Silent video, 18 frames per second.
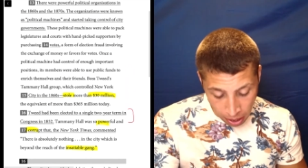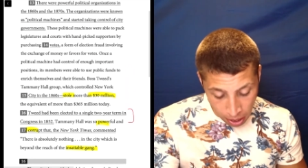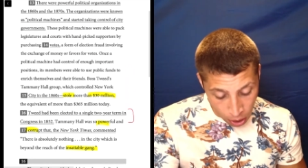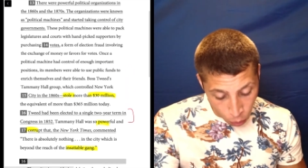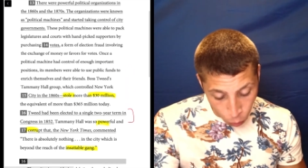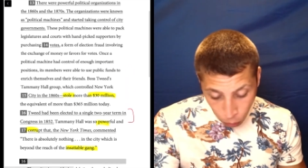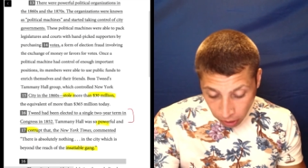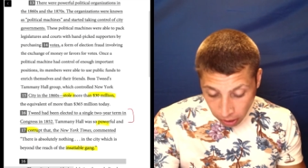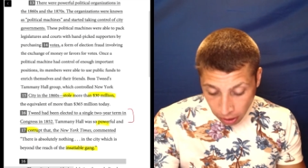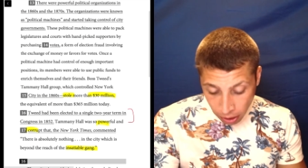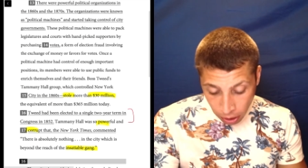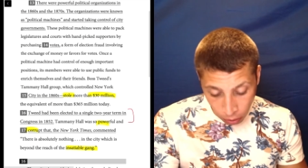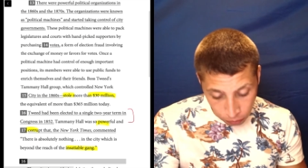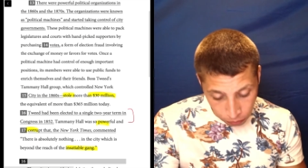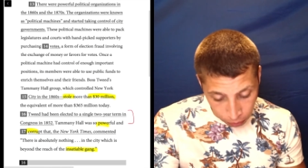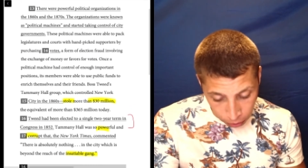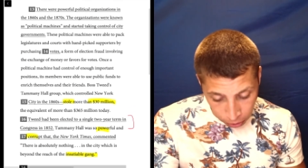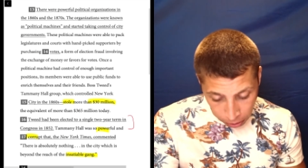We can go
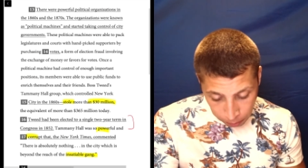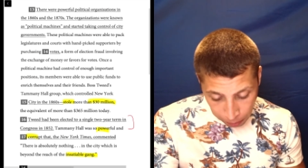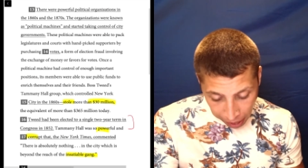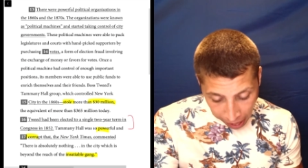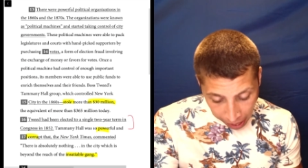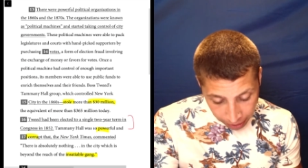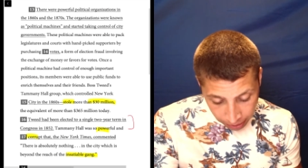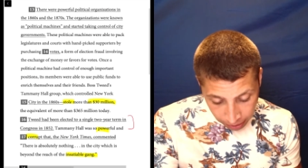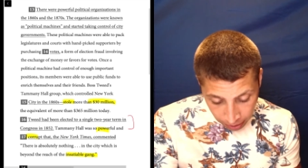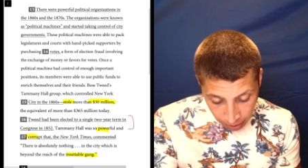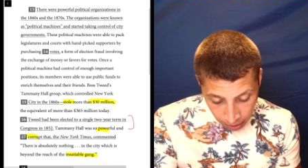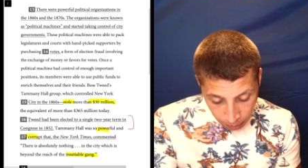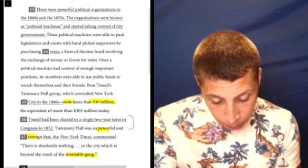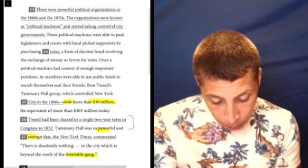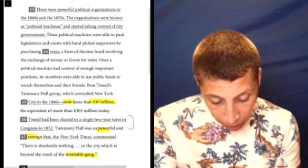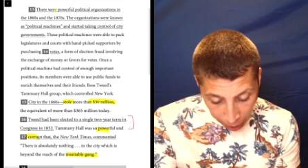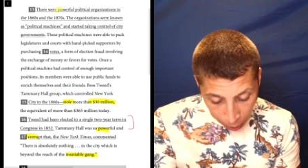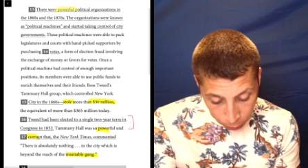further back
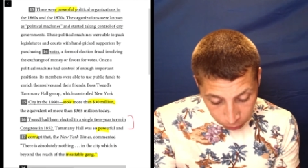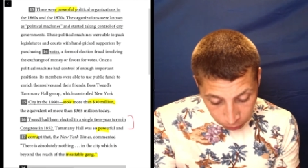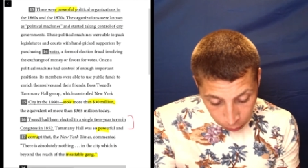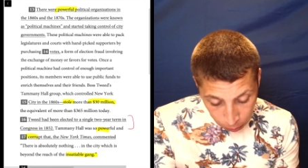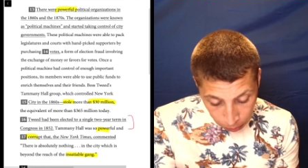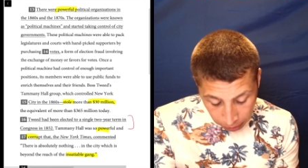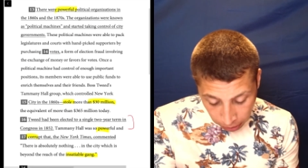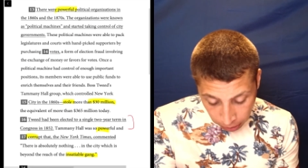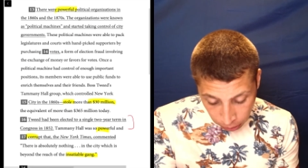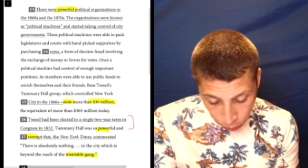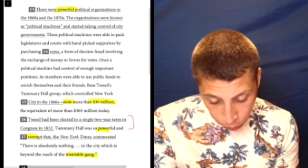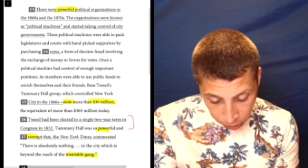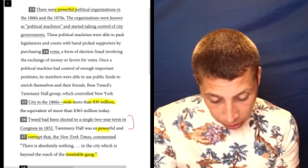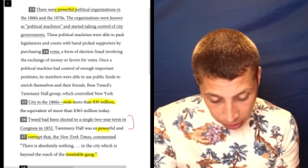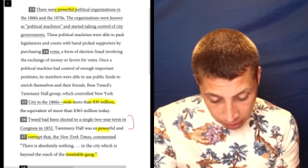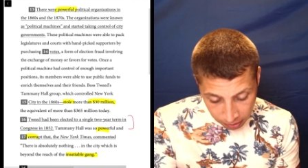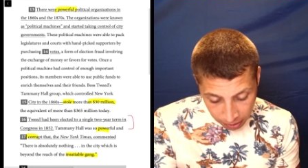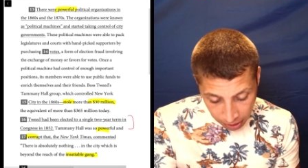powerful political
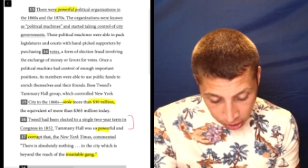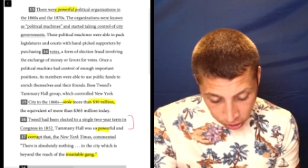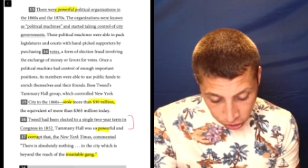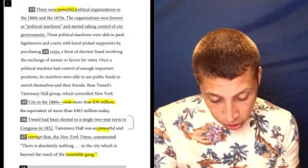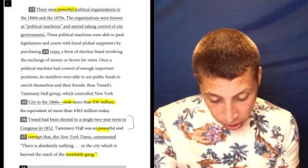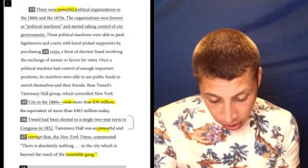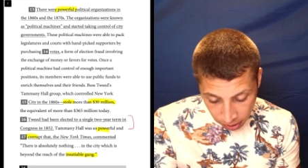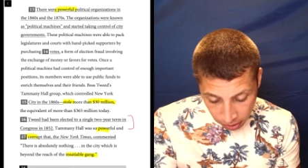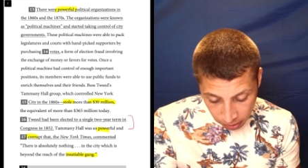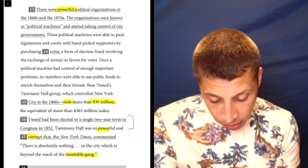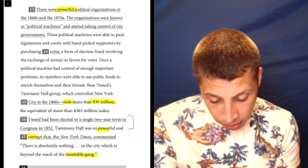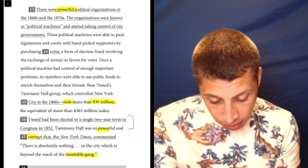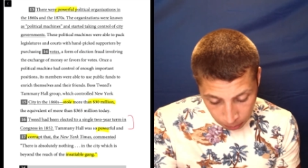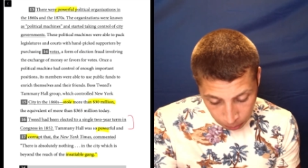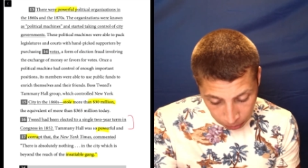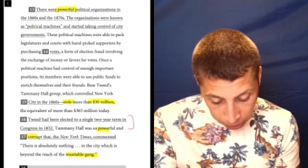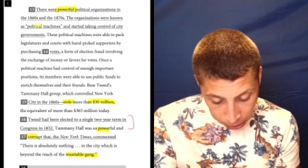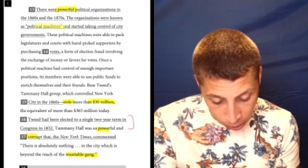organizations,
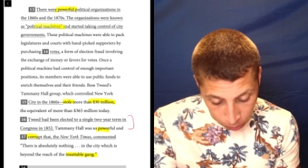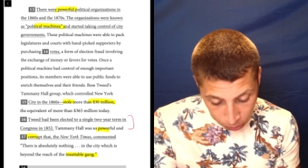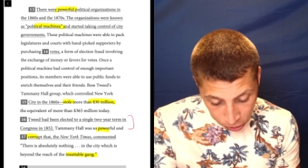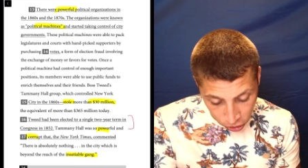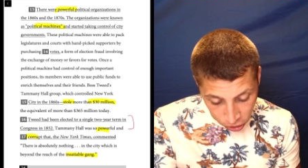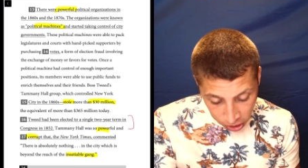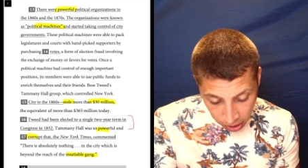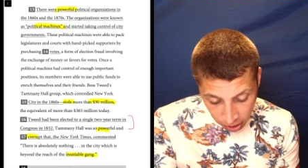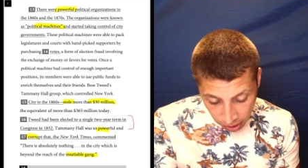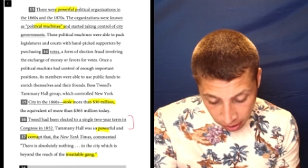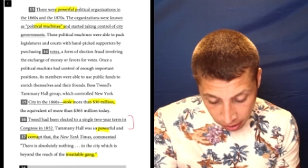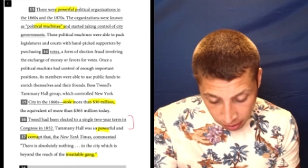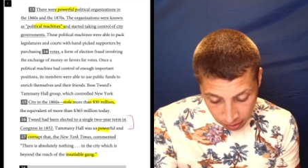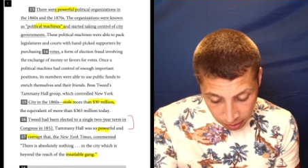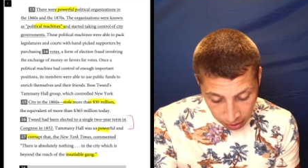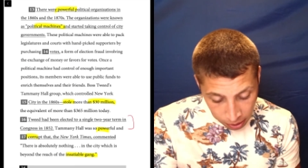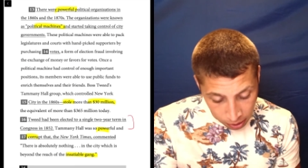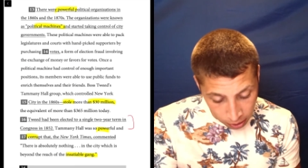political machines,
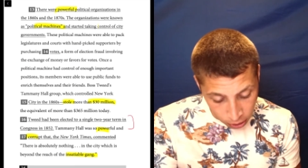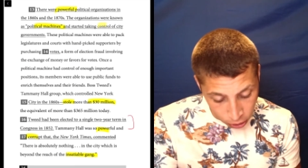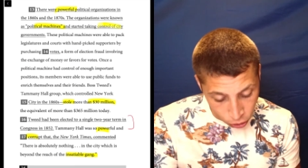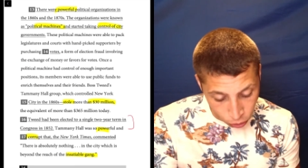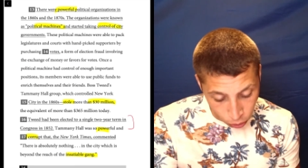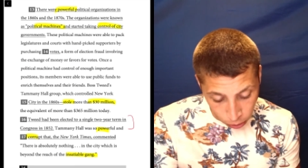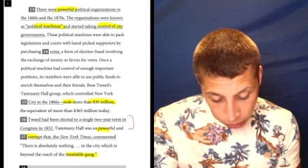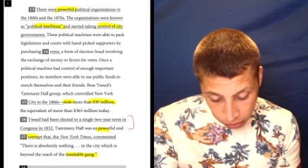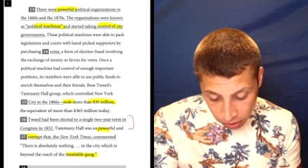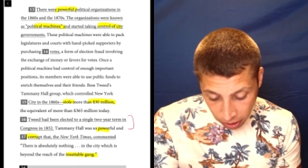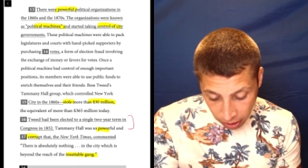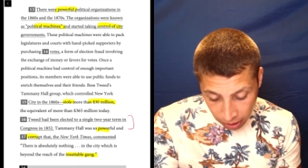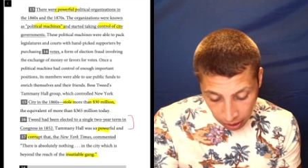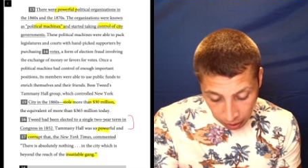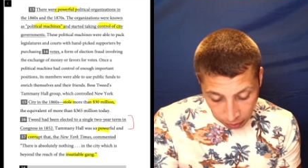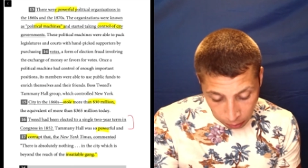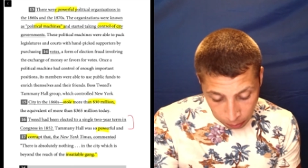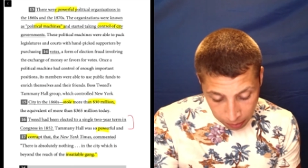control of city
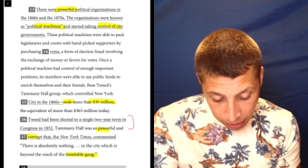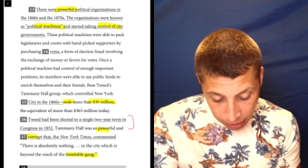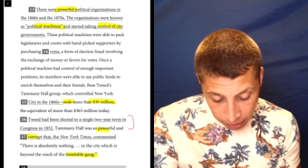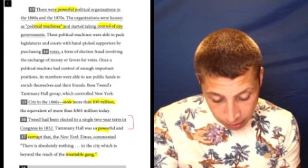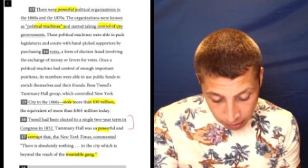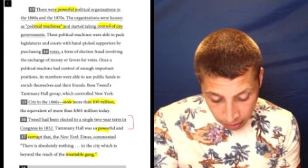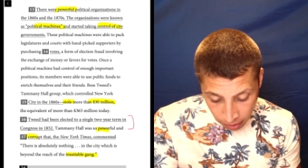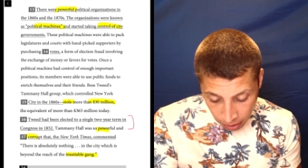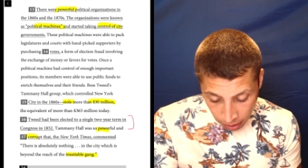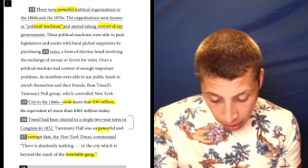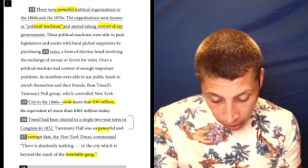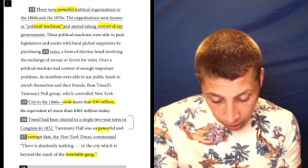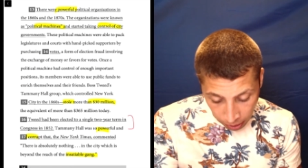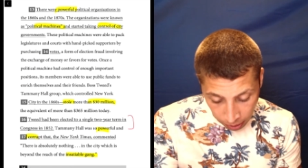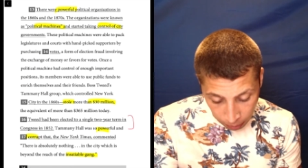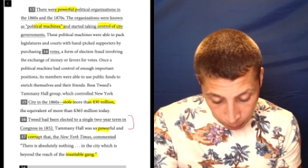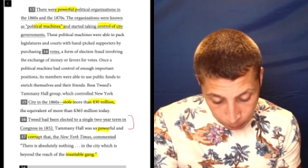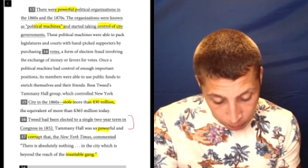governments.
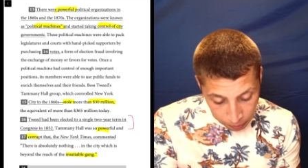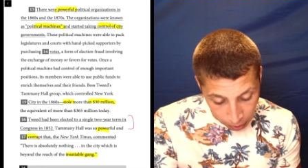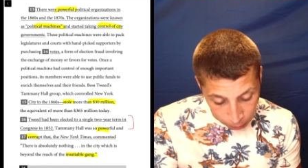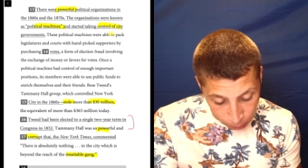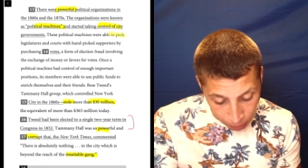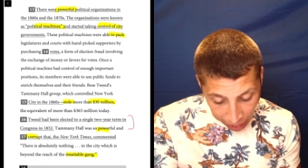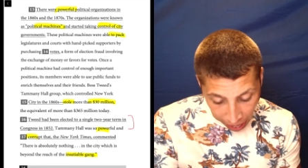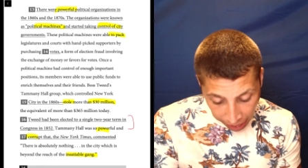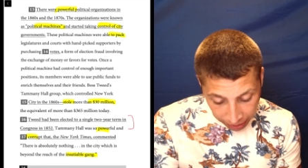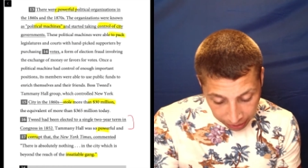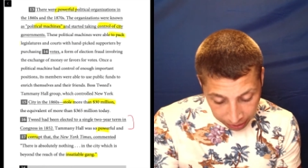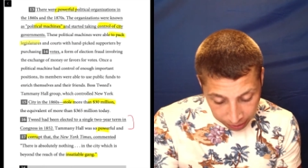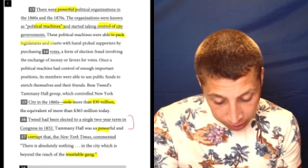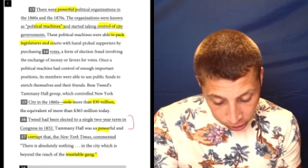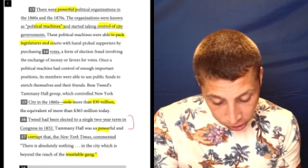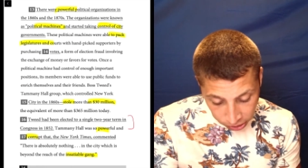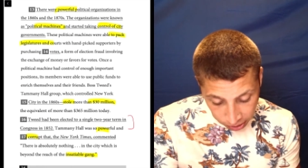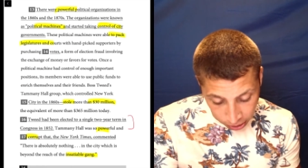Uh, they're packing
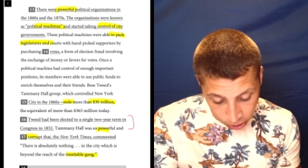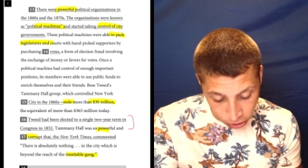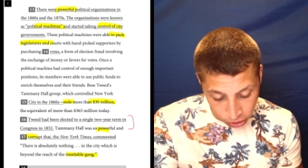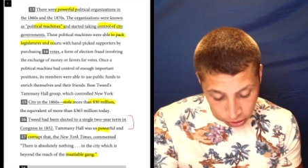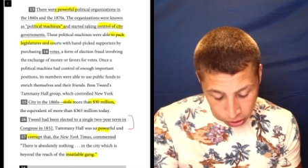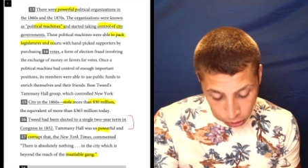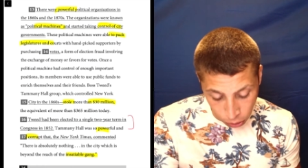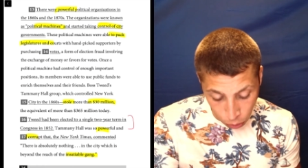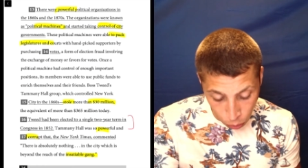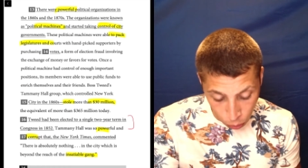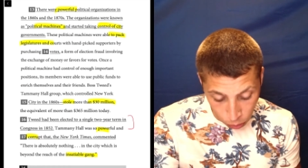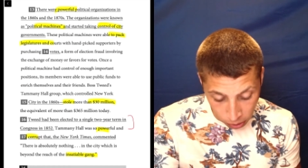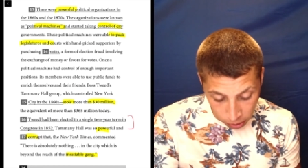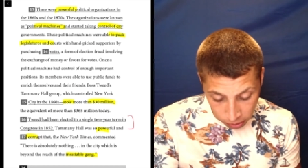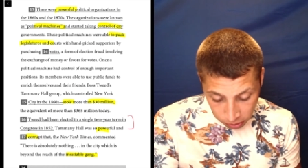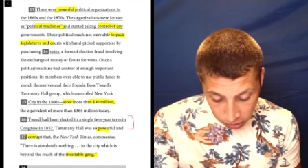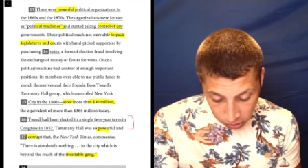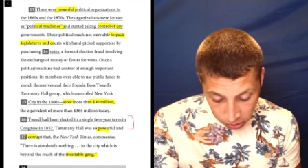legislatures and
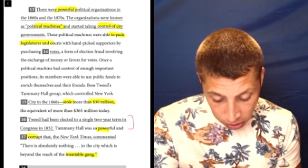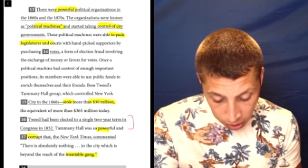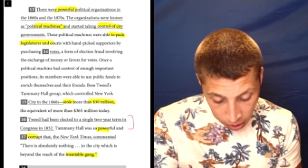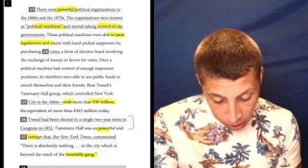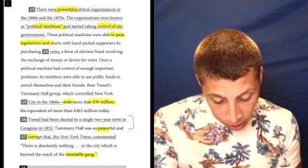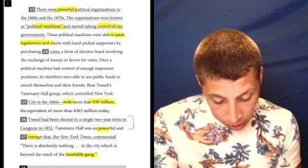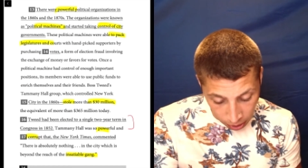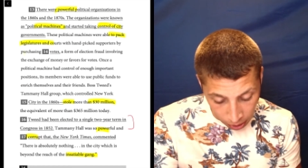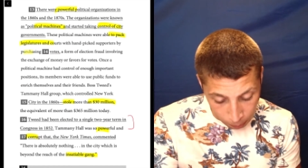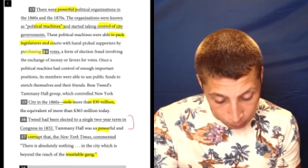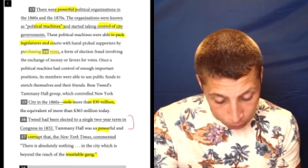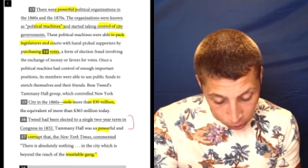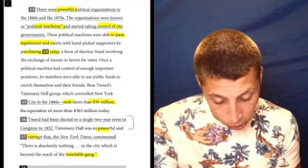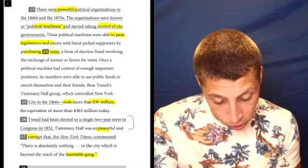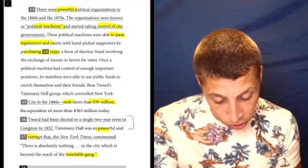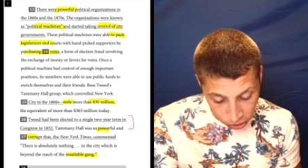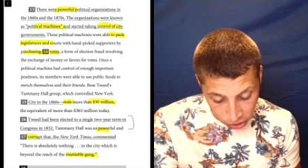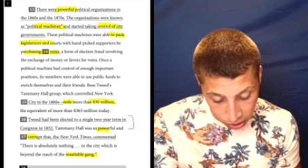courts, uh,
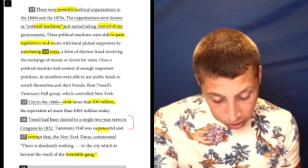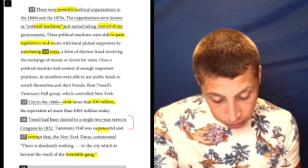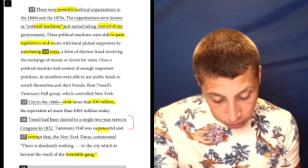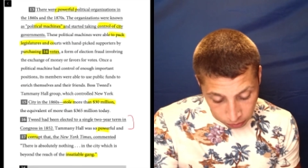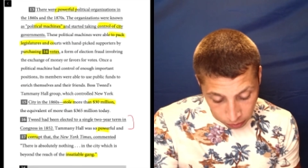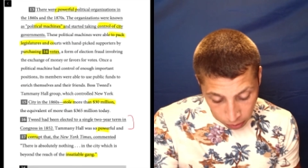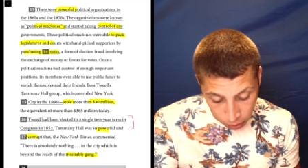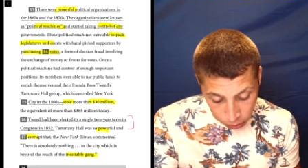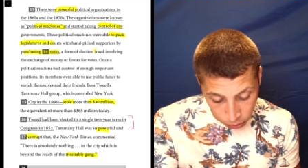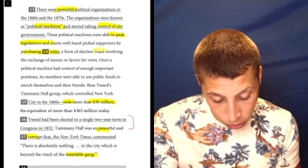purchasing votes,